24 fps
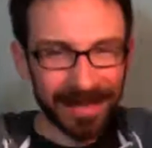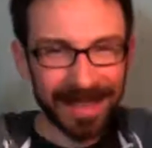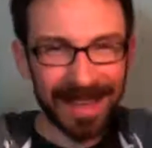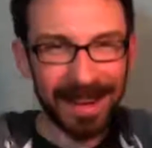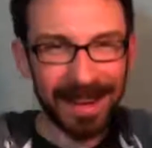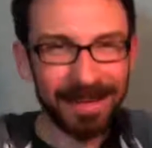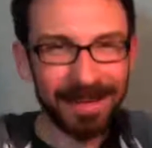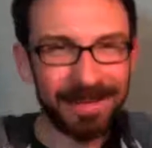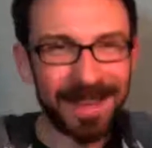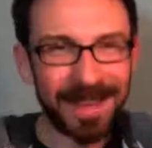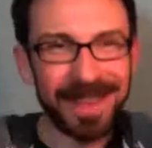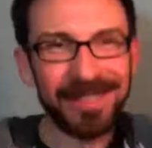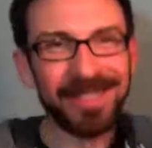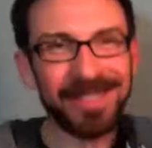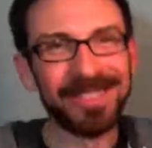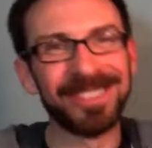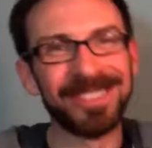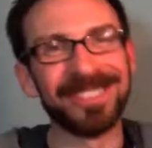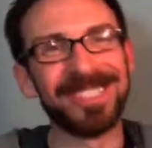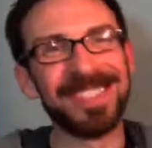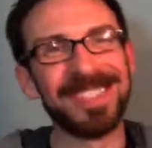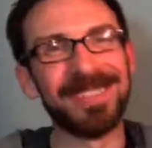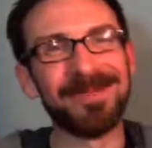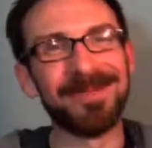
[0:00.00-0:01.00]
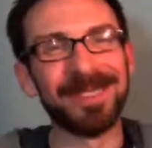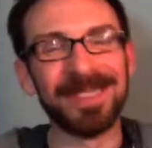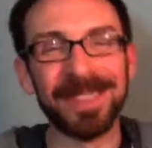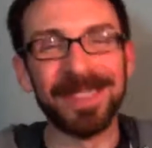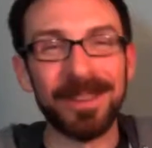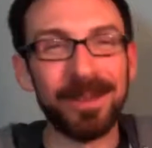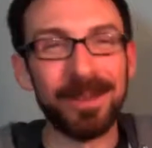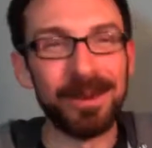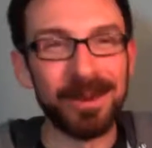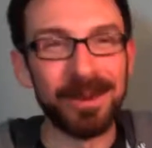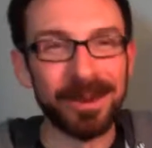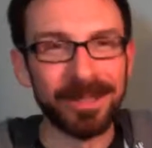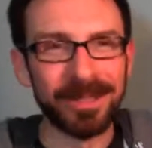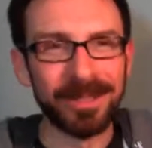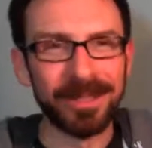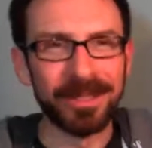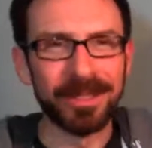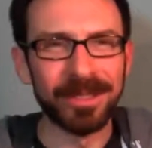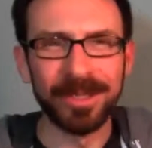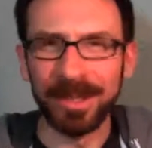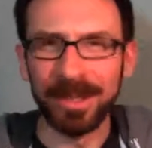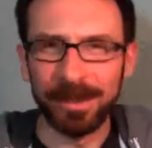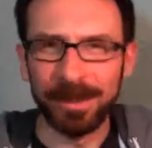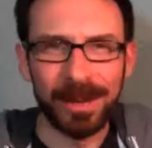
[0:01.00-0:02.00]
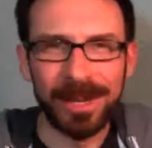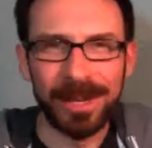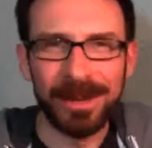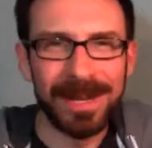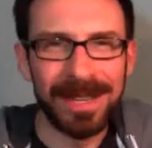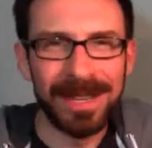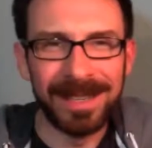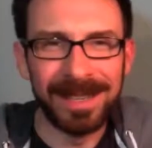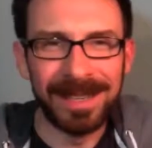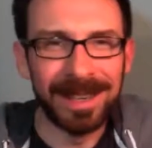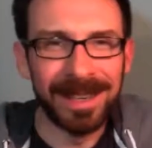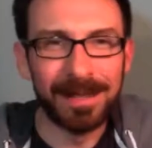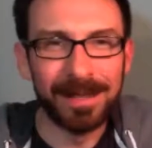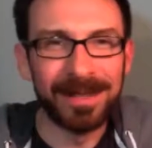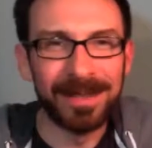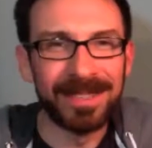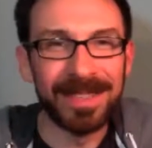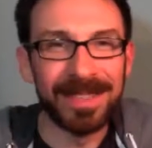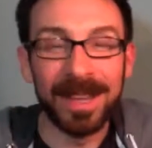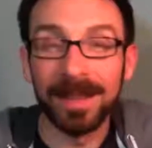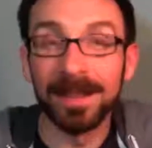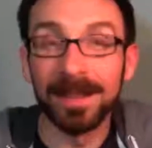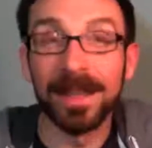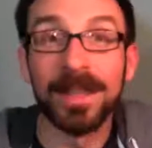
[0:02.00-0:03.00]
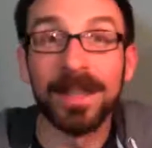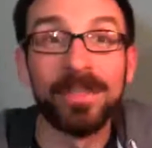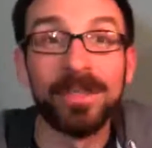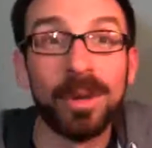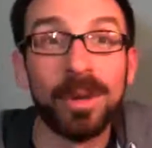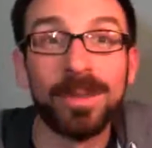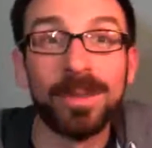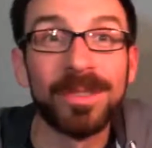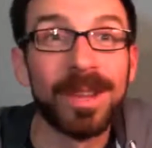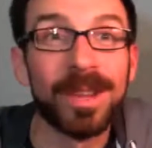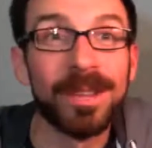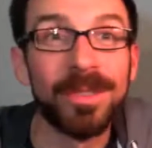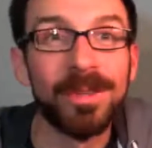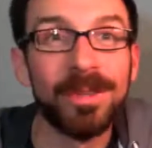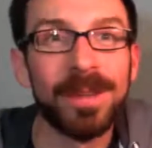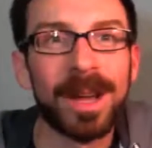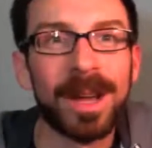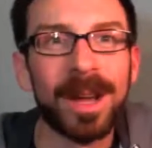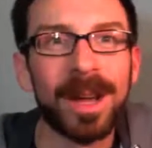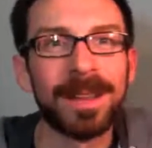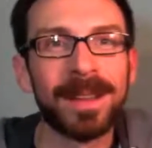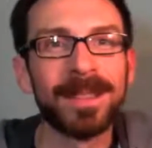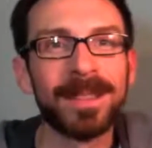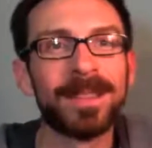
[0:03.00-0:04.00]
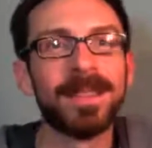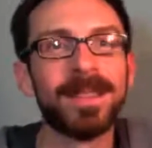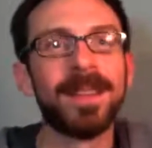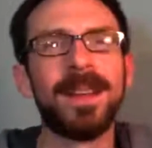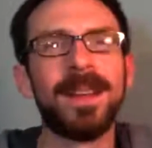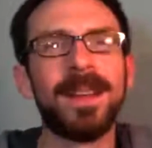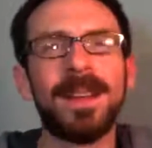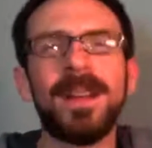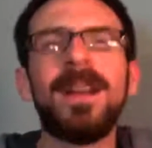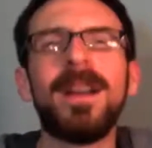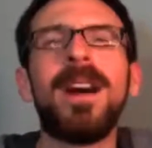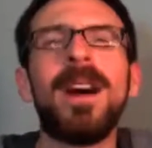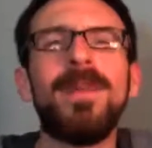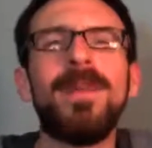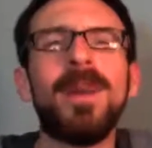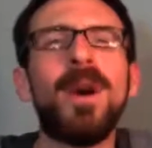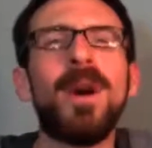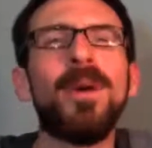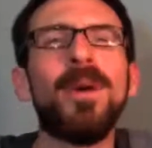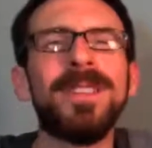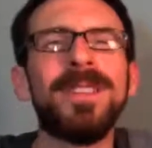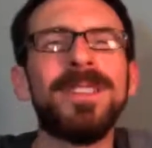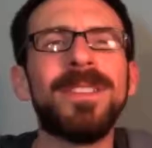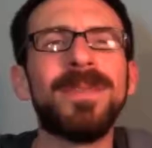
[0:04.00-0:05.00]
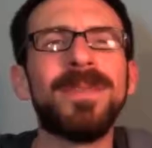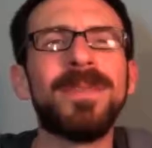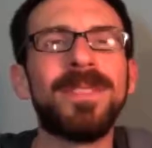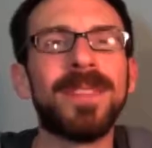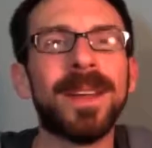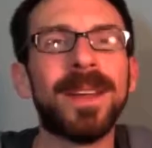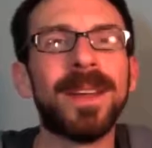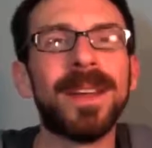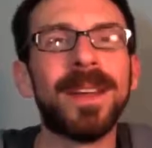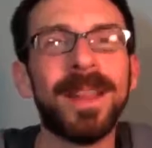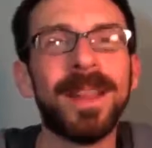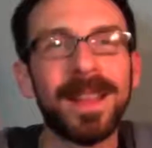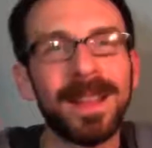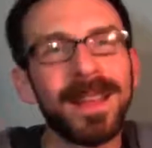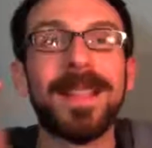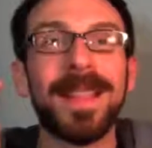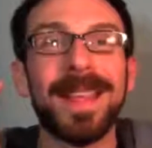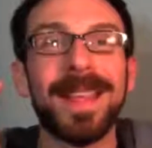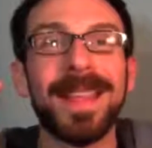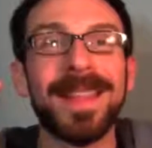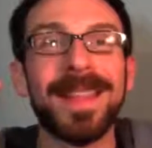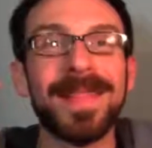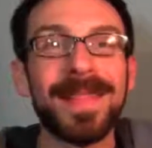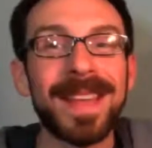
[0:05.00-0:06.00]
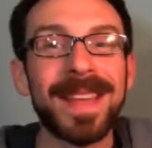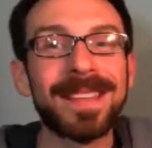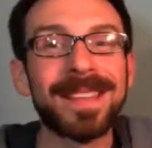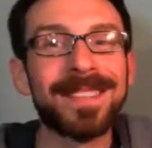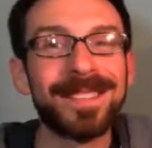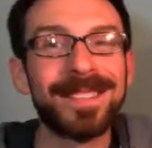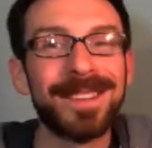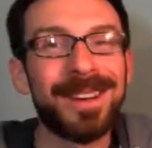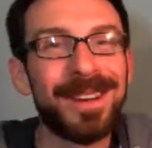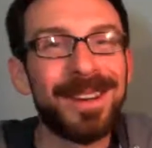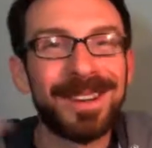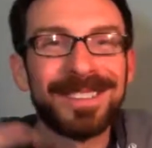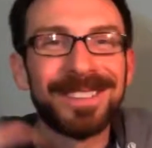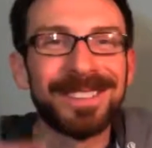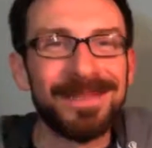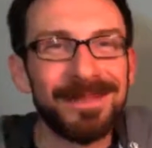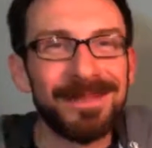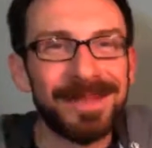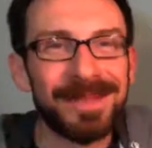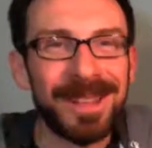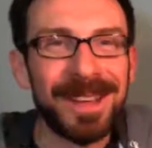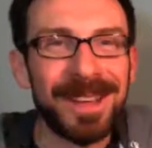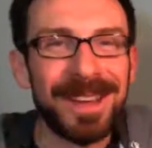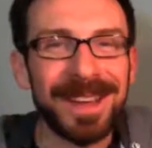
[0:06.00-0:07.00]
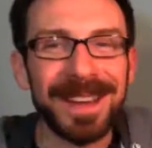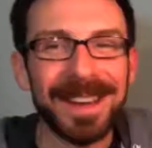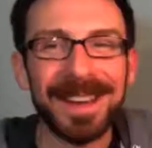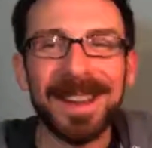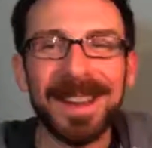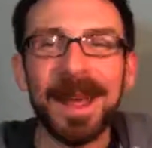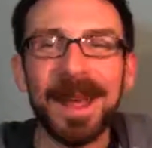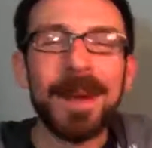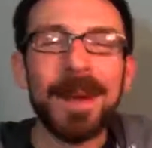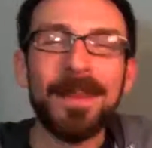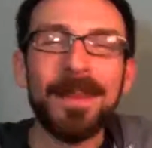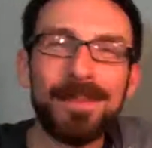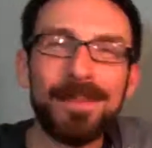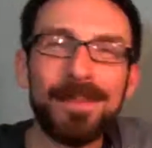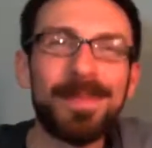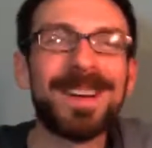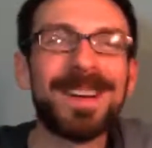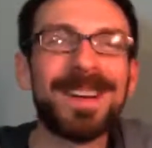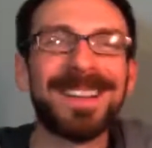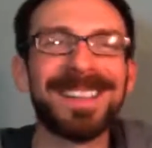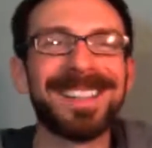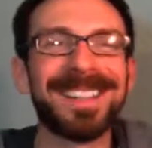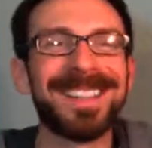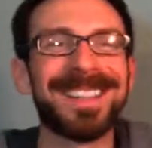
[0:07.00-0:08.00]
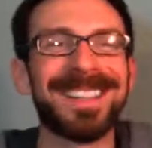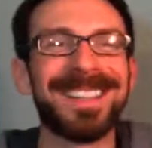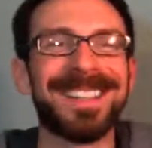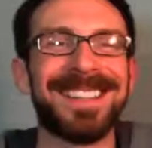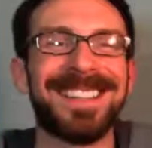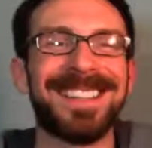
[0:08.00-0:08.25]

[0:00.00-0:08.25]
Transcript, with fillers: that Avengers scene when the Hulk is just like, but you need to get upset, like, joke's on you guys. I'm always upset. That's an awesome line, but